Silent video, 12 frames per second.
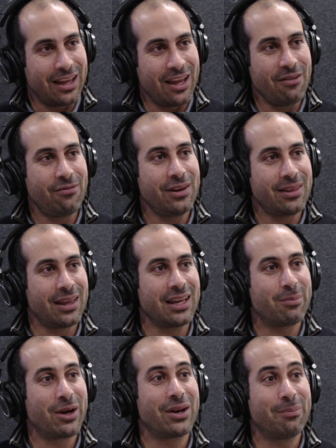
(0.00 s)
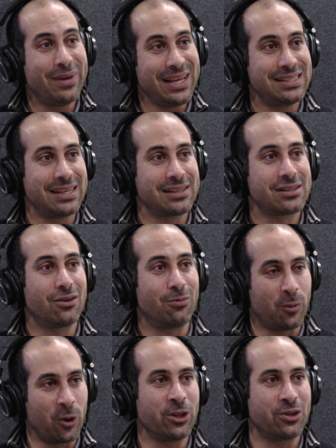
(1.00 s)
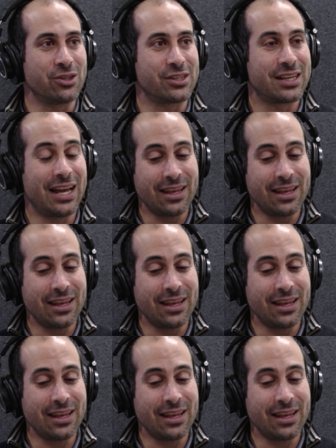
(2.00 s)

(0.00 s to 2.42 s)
everything about the basics of pointers.